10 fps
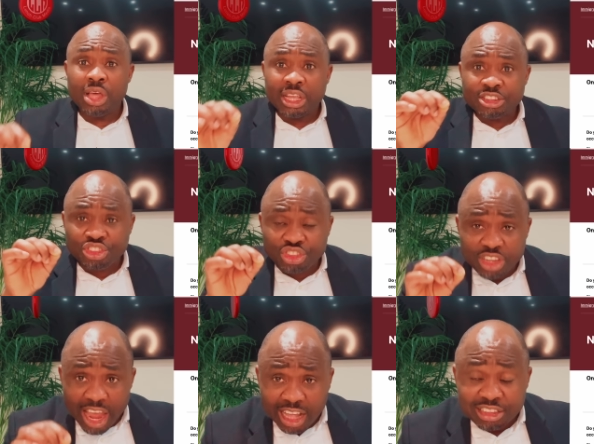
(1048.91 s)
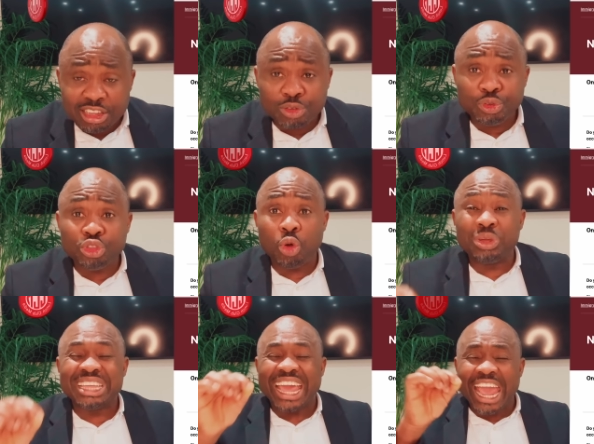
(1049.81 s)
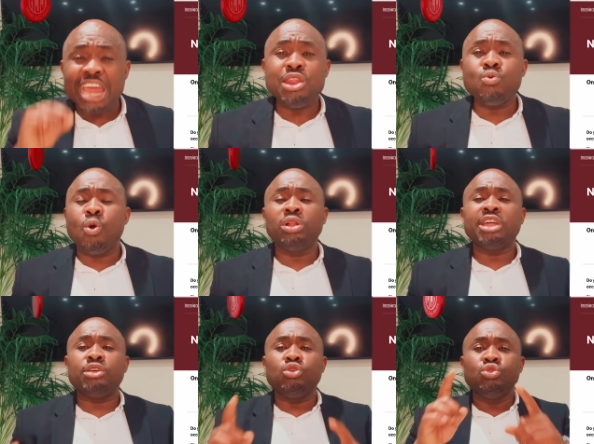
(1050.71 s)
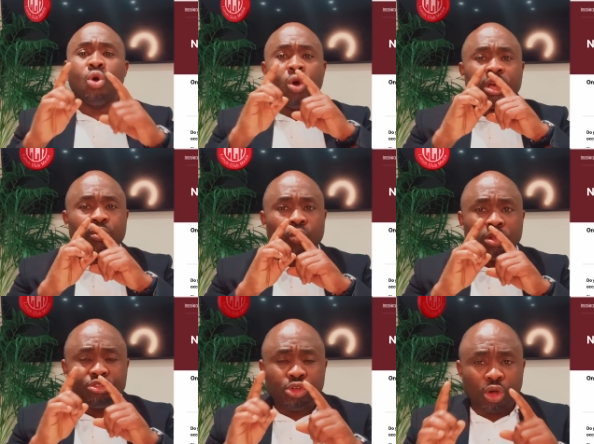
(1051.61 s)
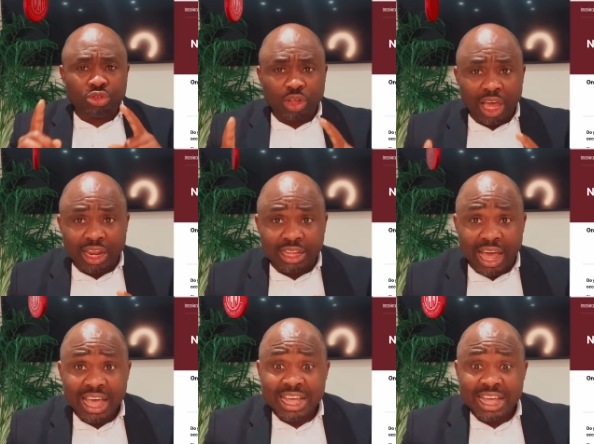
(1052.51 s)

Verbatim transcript: Share this video with anyone that you know wants to go to Canada.